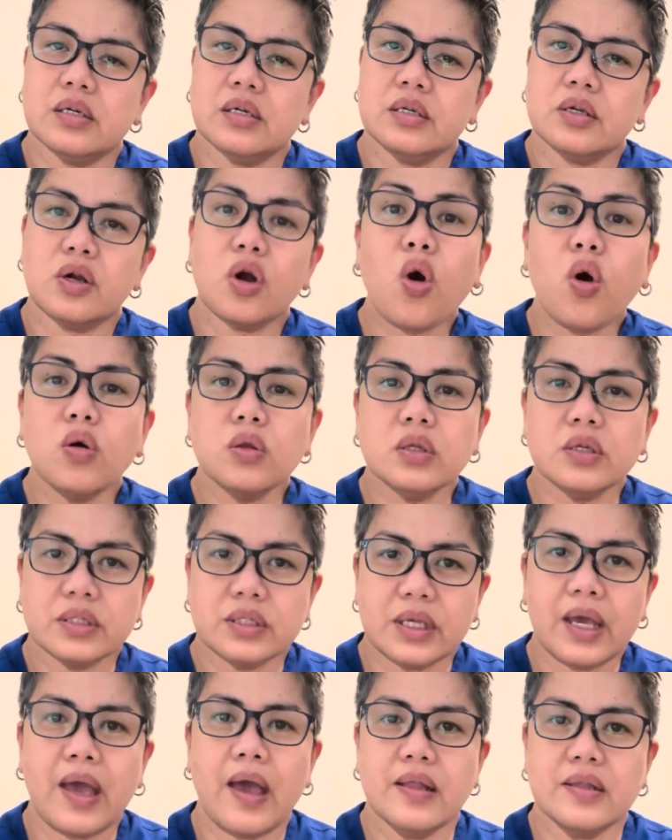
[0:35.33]
colon
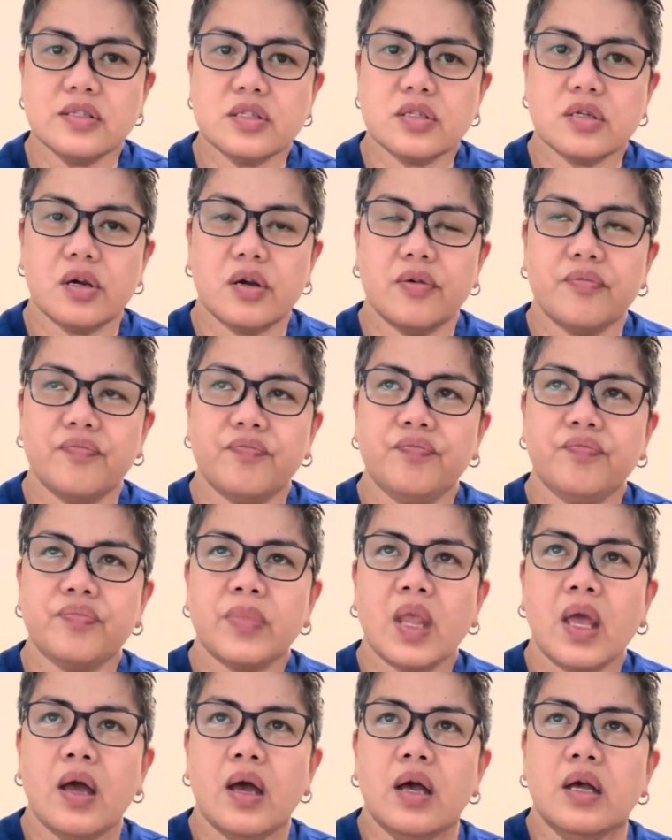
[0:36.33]
cancer.
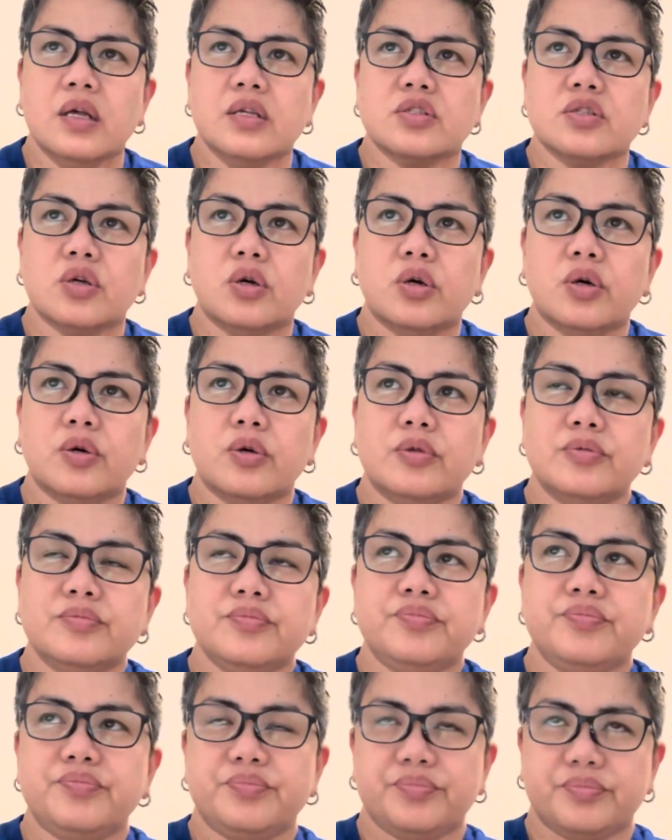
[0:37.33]
So
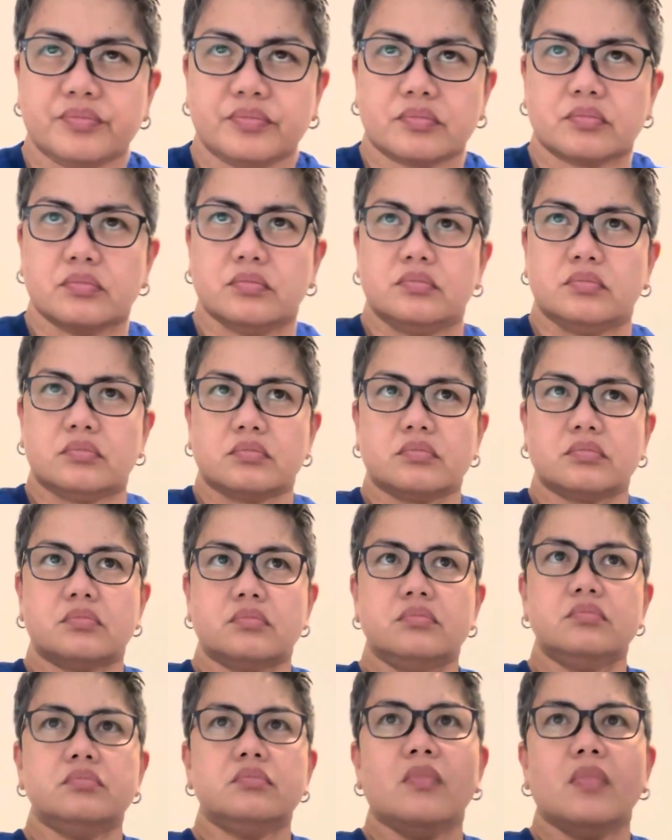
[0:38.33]

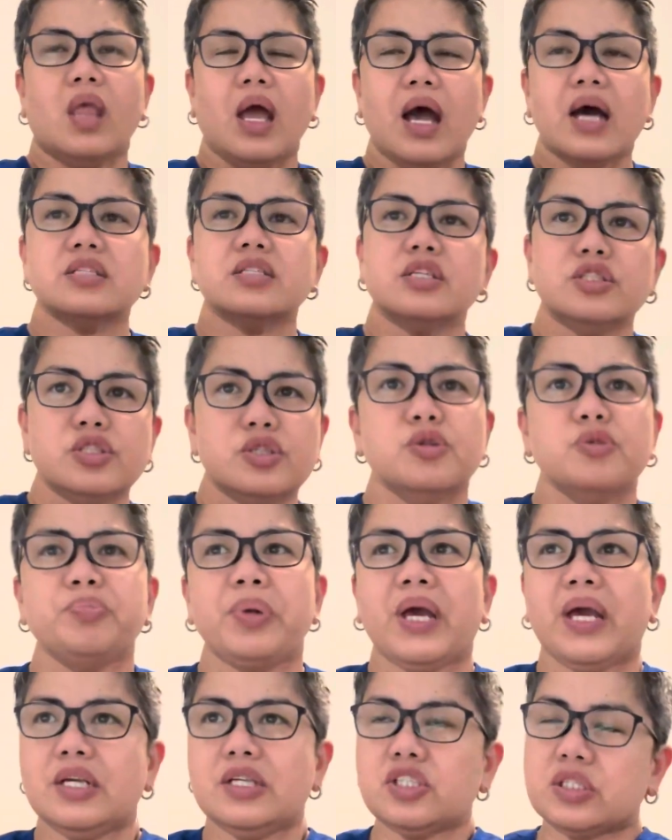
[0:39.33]
as a new
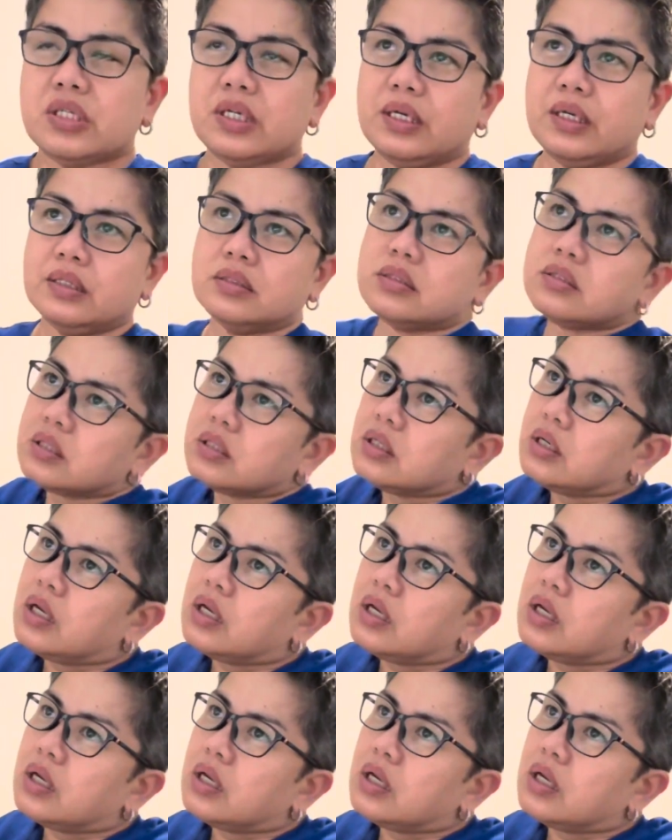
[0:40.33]
patient,